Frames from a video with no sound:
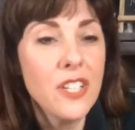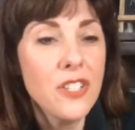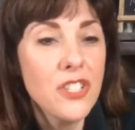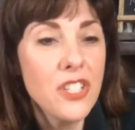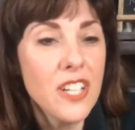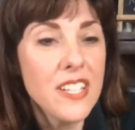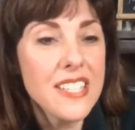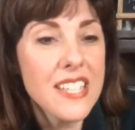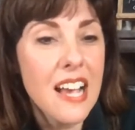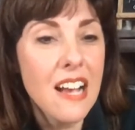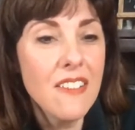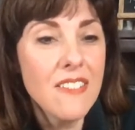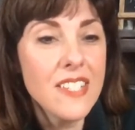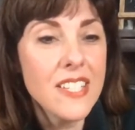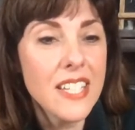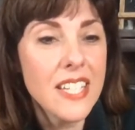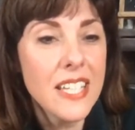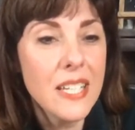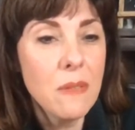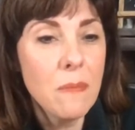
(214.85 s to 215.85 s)
You just have to
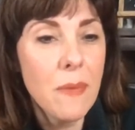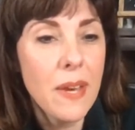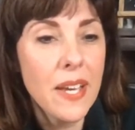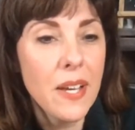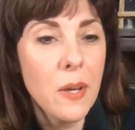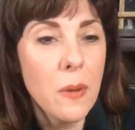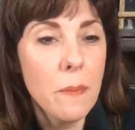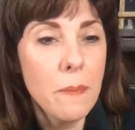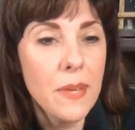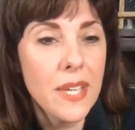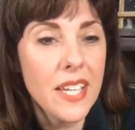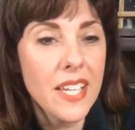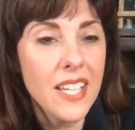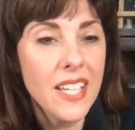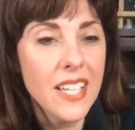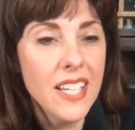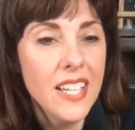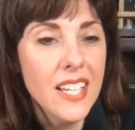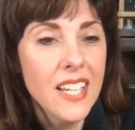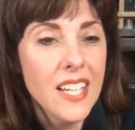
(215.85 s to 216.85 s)
email
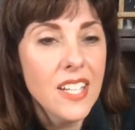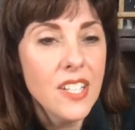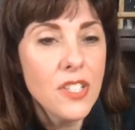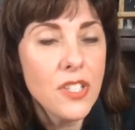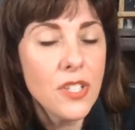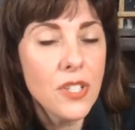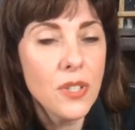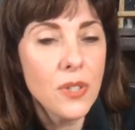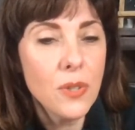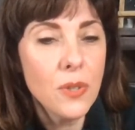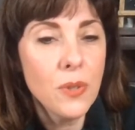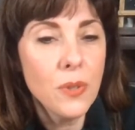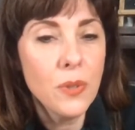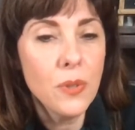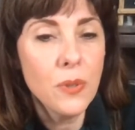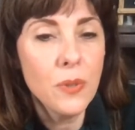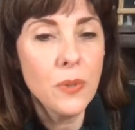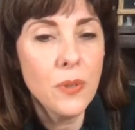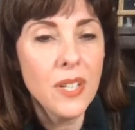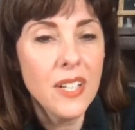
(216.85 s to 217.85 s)
me
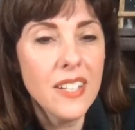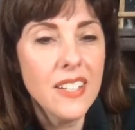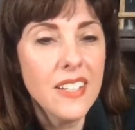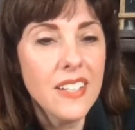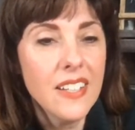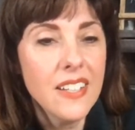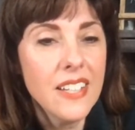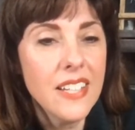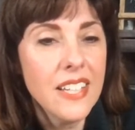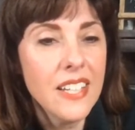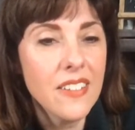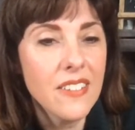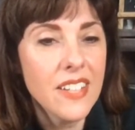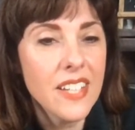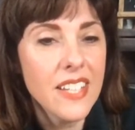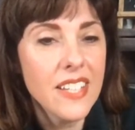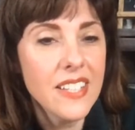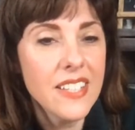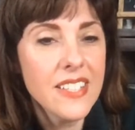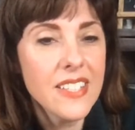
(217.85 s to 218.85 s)
to, here it
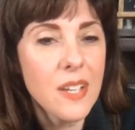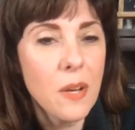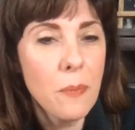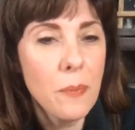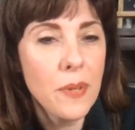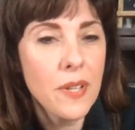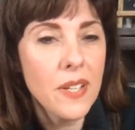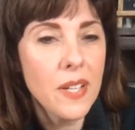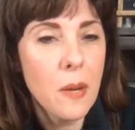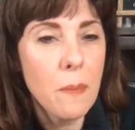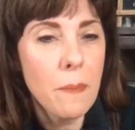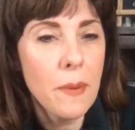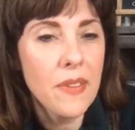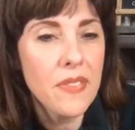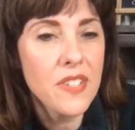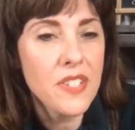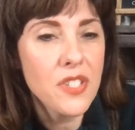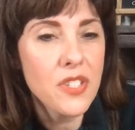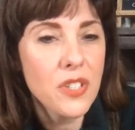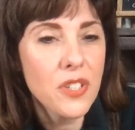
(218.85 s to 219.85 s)
is, I'll put it up on the
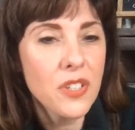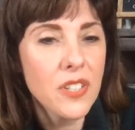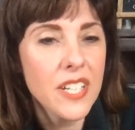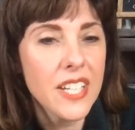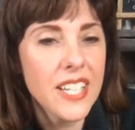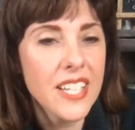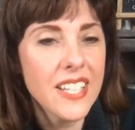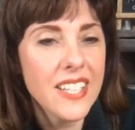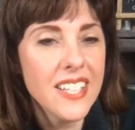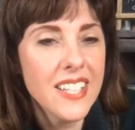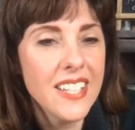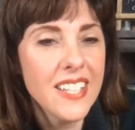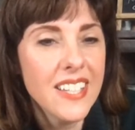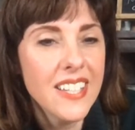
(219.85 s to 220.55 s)
screen,